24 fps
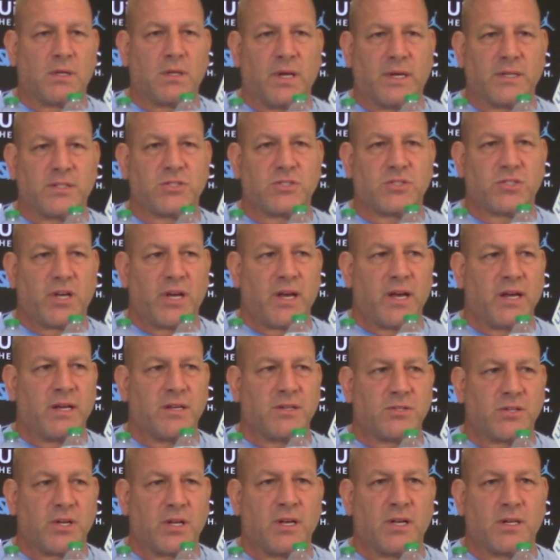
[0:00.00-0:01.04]
nice
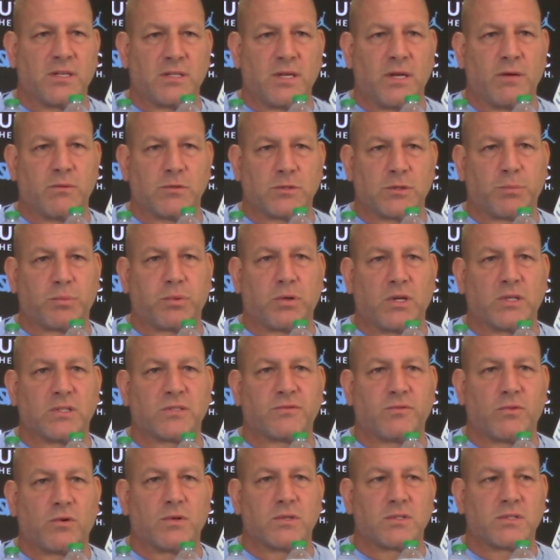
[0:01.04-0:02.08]
change, and it was a plus
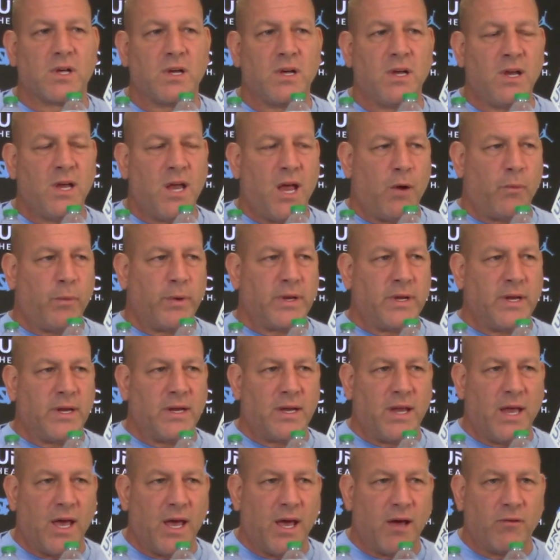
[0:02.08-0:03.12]
for us. And we
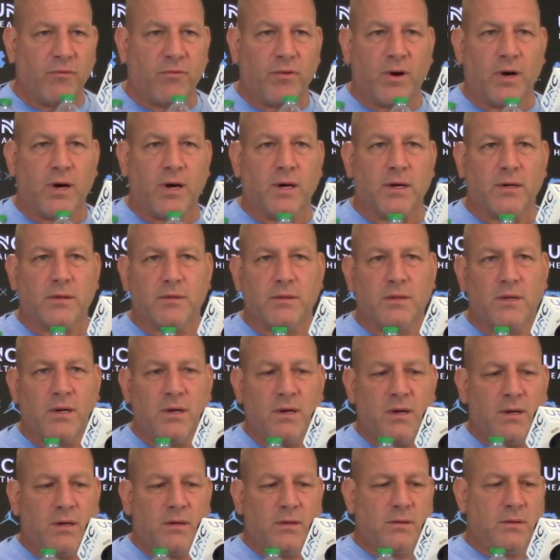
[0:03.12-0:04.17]
didn't have,
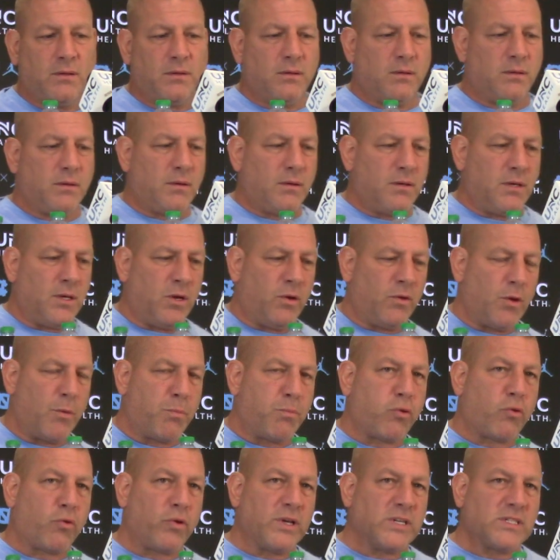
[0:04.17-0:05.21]
the
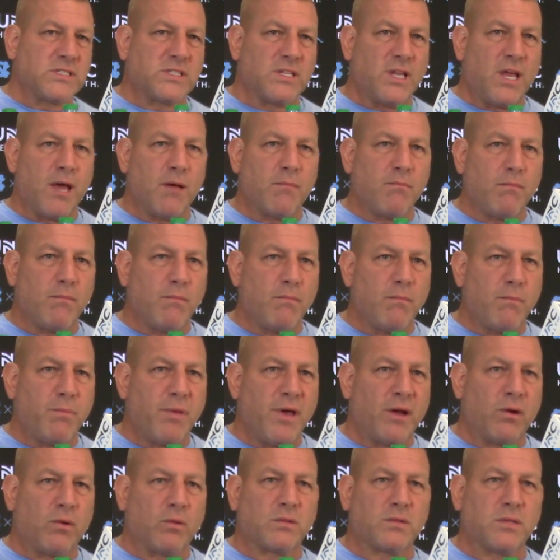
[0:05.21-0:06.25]
pre-snap
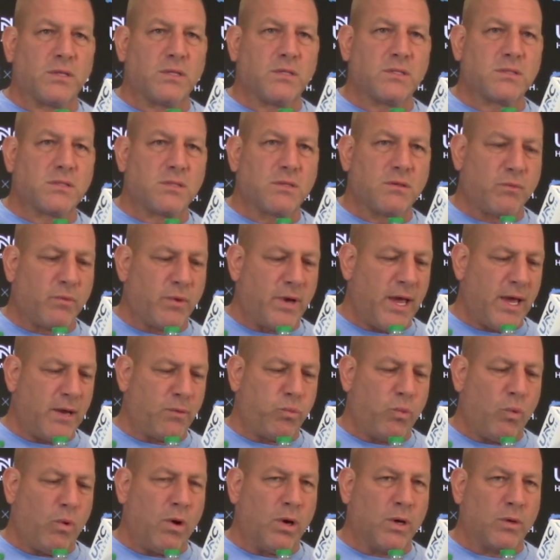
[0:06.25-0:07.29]
penalties. We
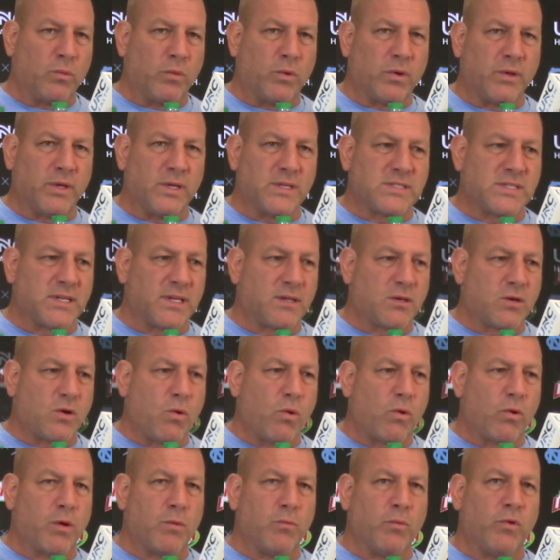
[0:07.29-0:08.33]
had one where they said
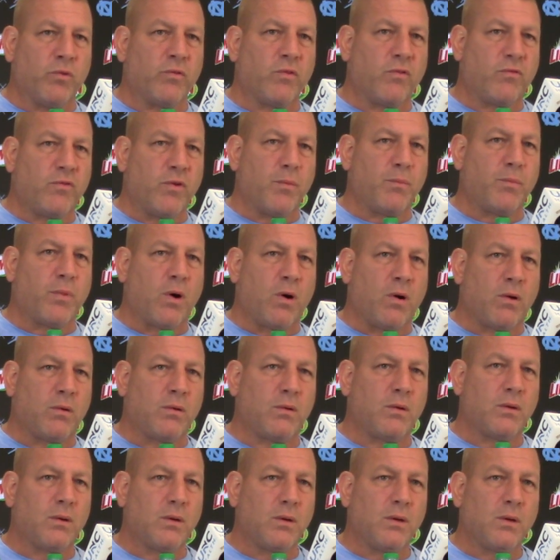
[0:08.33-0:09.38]
Corey moved the
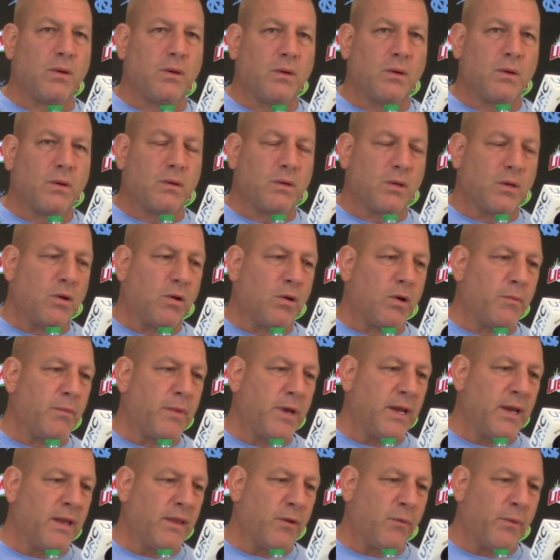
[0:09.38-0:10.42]
football, you know what I
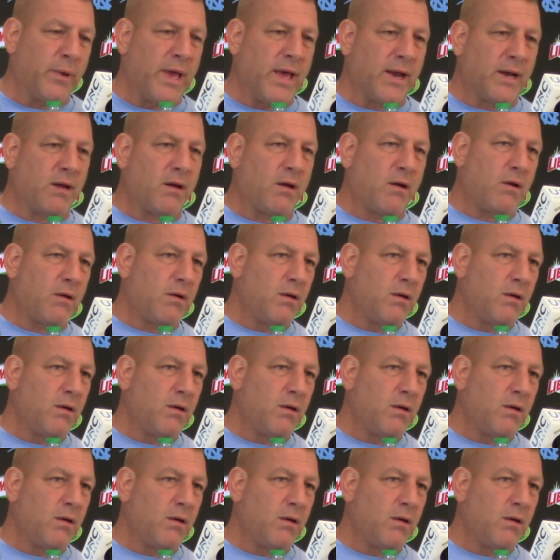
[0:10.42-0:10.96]
mean? And then we had a